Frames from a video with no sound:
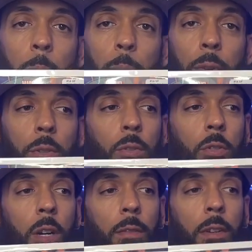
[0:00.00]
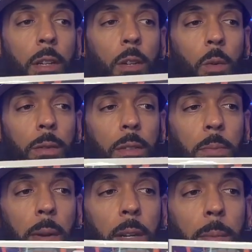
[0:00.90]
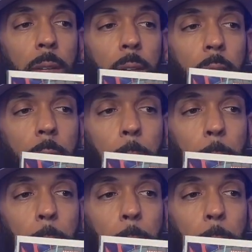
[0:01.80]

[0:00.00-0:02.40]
Pretty cool cover here with the Spider-Man there.